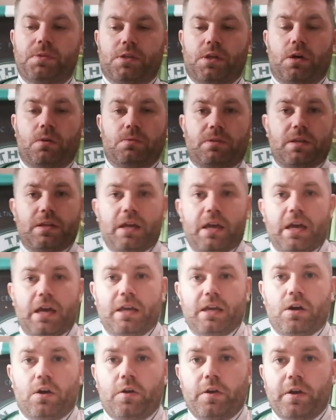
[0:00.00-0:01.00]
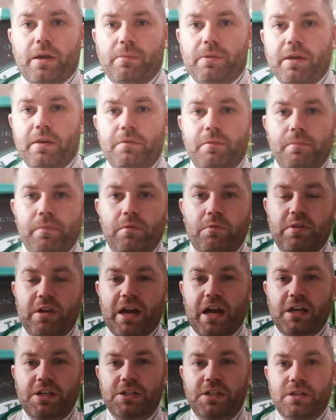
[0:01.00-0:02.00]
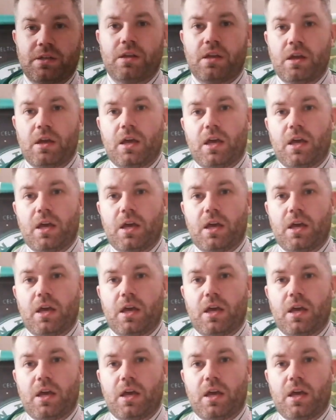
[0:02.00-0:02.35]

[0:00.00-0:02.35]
So today I am giving you a reaction